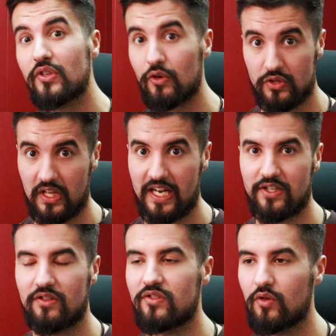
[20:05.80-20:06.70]
your
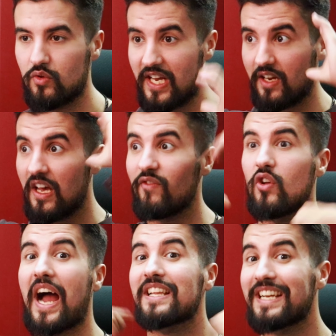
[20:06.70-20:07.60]
selection. So if you
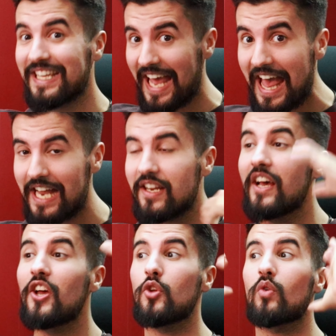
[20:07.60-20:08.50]
highlighted the head,
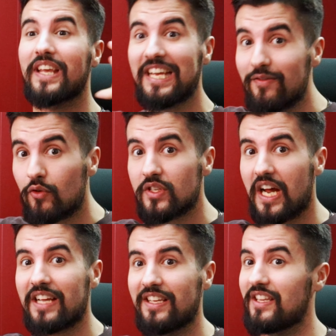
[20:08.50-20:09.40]
you want to inverse
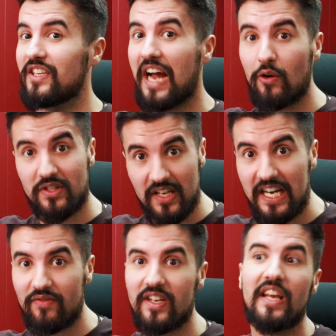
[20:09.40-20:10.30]
and highlight the
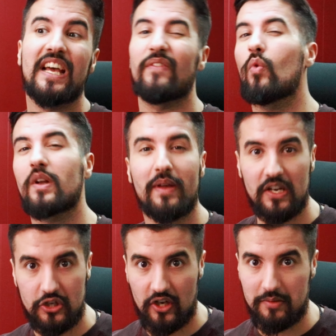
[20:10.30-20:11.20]
outside of it if you want to make
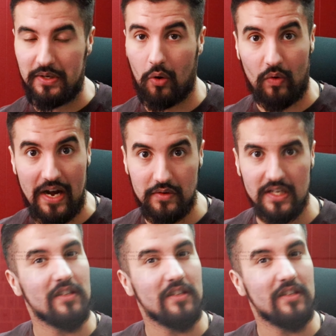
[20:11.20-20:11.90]
an adjustment around it,